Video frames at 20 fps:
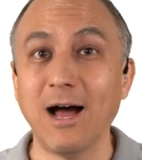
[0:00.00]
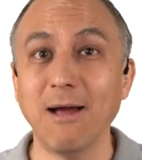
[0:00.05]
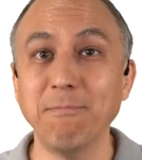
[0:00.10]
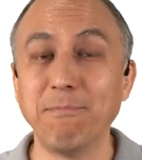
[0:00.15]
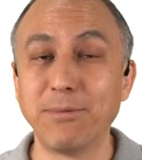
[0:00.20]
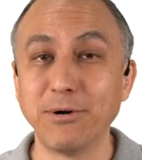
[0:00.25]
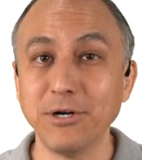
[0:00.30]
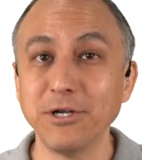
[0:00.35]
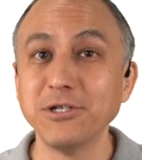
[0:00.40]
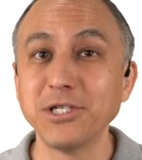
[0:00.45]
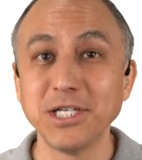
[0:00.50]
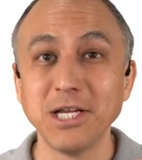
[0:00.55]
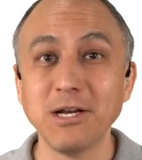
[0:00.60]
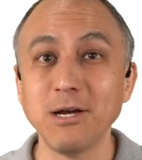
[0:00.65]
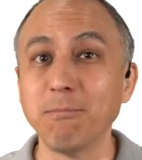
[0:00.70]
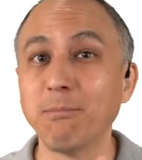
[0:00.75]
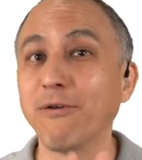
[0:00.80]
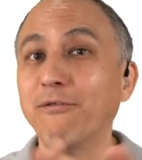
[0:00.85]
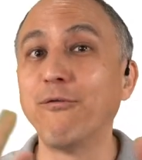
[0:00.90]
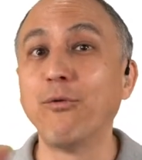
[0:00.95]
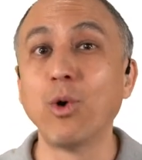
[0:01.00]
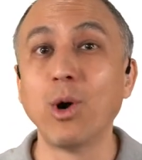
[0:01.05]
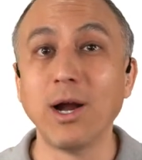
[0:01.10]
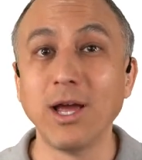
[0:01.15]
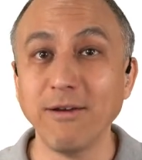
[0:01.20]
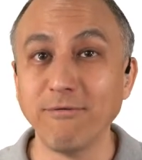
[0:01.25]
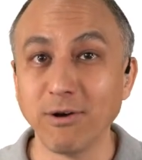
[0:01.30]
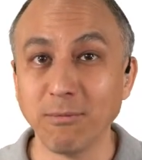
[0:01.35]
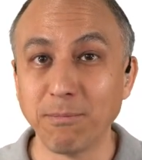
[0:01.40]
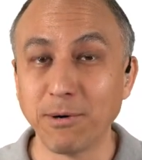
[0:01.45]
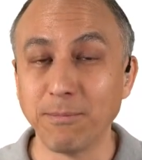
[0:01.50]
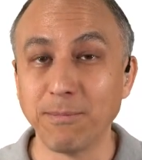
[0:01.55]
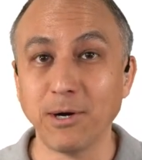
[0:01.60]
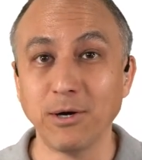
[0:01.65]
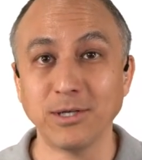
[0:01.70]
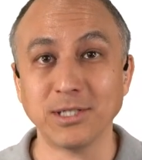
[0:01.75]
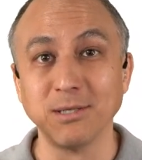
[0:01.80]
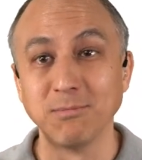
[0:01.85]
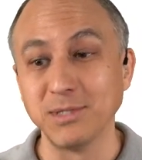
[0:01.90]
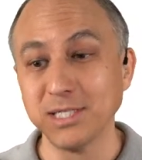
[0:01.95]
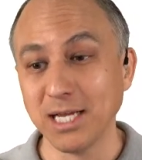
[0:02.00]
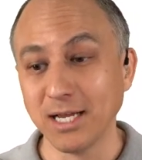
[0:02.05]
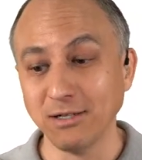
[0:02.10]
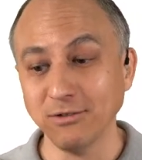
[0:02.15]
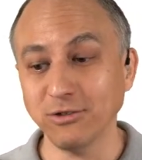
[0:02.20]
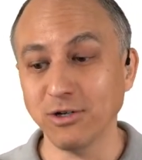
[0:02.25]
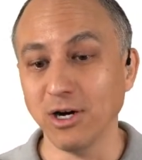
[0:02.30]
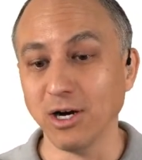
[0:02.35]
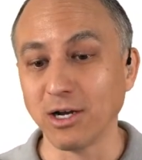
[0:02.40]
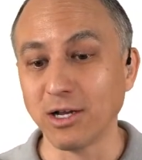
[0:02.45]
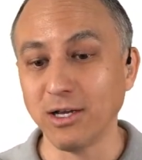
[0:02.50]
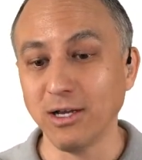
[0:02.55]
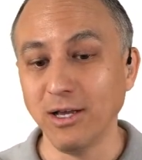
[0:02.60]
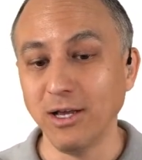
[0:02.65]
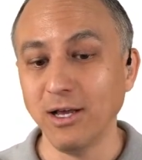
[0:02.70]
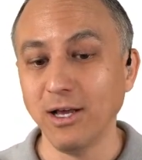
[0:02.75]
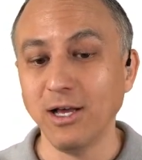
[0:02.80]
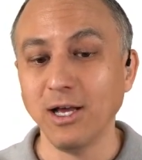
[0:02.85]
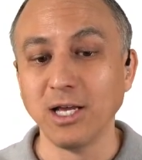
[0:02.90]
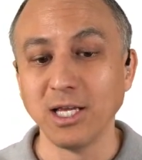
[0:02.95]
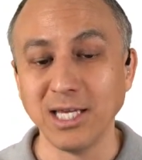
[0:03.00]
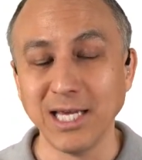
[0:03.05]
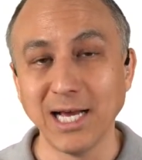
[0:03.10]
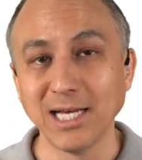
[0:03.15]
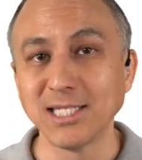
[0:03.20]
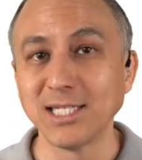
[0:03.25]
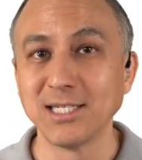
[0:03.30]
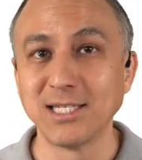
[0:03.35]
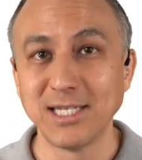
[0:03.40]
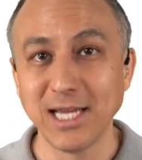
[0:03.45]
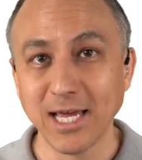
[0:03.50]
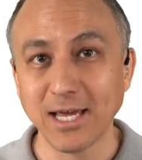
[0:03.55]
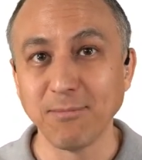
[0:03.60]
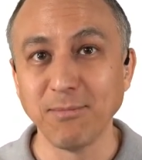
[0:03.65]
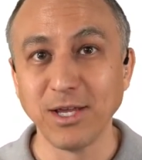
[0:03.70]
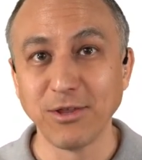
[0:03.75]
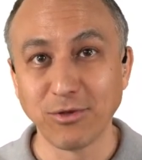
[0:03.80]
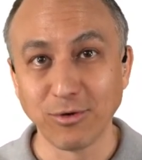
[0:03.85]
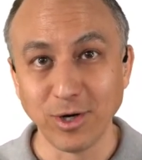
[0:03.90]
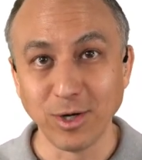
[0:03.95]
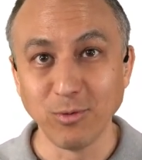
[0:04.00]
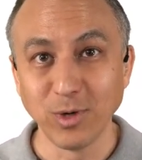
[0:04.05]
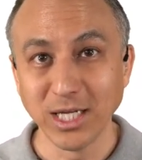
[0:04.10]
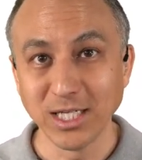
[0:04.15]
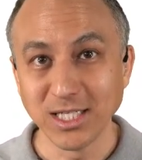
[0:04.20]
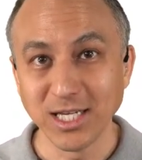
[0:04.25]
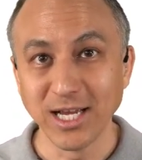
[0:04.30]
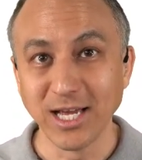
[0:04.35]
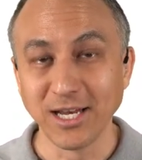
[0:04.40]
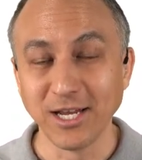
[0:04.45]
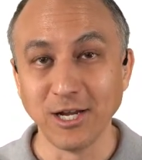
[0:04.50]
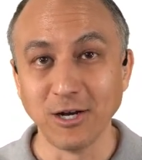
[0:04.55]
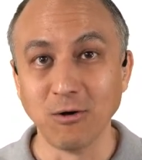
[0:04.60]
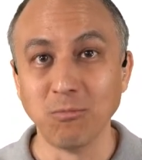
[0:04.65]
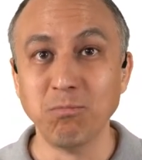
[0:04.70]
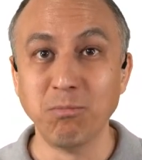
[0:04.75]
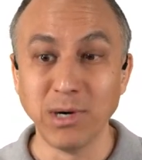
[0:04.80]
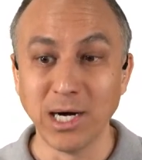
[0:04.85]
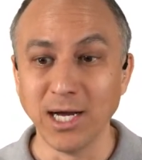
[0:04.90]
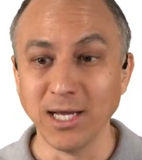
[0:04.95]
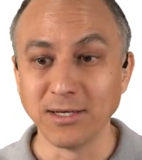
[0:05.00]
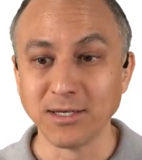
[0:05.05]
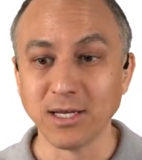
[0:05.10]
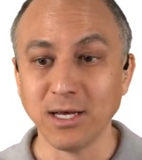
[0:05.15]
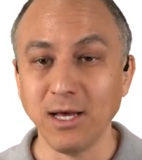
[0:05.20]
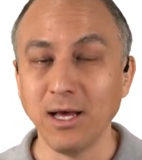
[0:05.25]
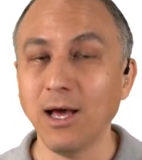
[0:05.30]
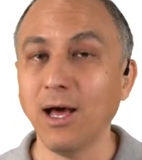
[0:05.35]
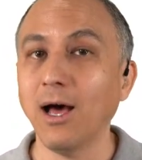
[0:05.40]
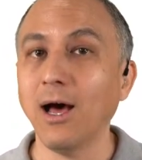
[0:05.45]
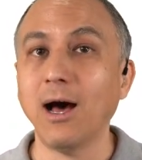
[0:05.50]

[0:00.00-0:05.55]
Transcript: I'm producing it before I even propose. I'm saying, look, yes, it's taken me 3 weeks to get here, but